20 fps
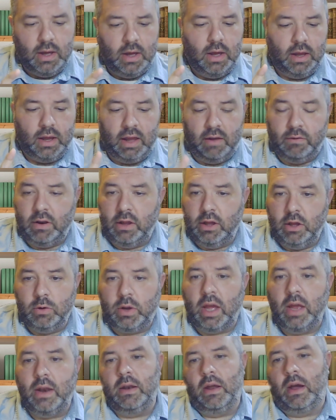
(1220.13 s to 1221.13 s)
given that you
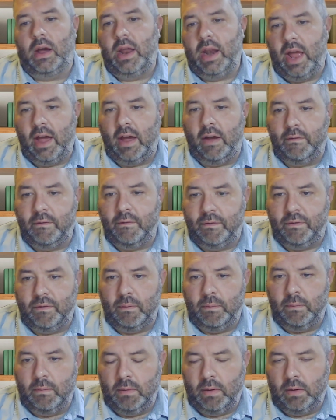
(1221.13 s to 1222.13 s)
cannot have
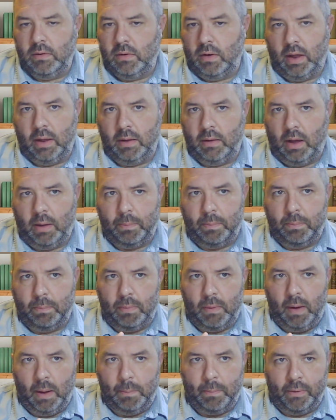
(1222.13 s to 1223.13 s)

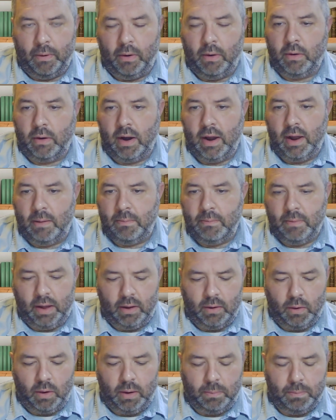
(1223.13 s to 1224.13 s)
a program
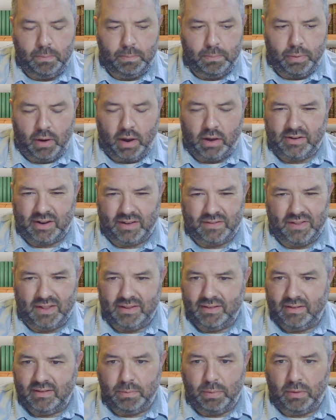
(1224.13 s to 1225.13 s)
or a project that's
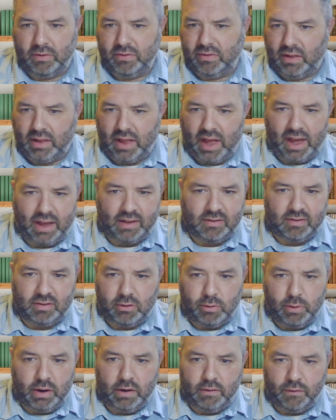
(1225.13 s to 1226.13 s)
supposed to last
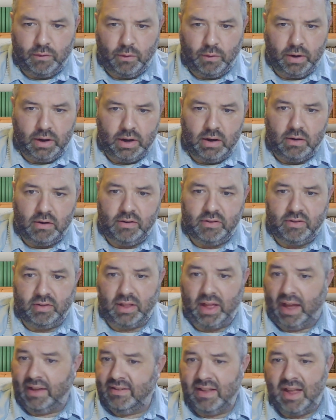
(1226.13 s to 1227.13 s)
3 to 4 years,
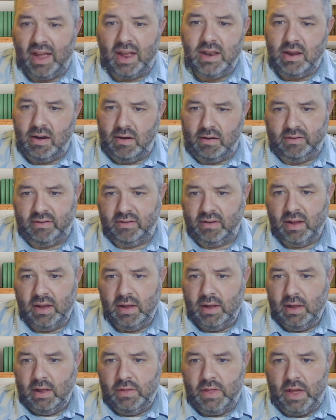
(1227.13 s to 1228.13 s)
last 10 years,
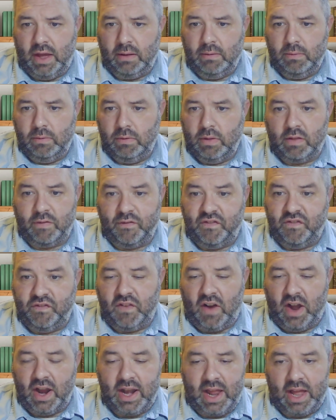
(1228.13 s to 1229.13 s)
that's
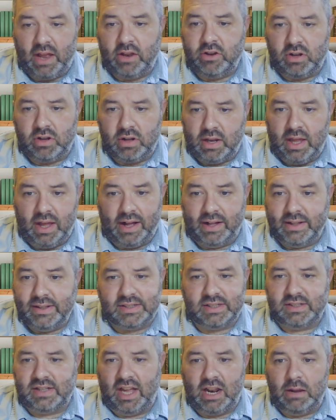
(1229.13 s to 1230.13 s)
financially
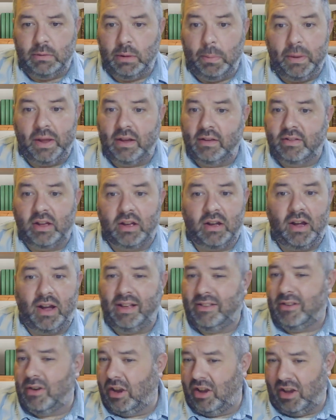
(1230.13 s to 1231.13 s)
unsustainable because the
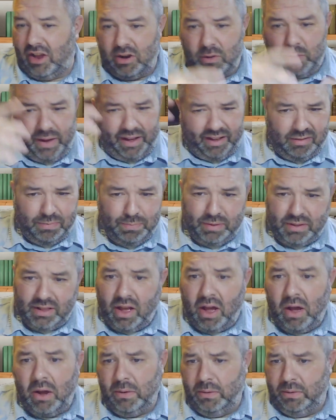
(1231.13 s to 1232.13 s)
costs are going to
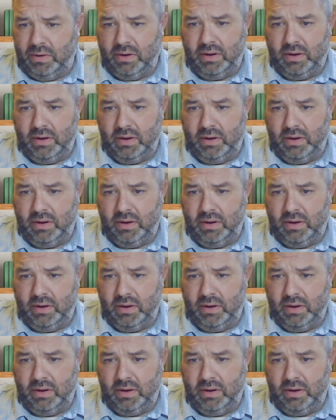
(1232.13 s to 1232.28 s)
explode.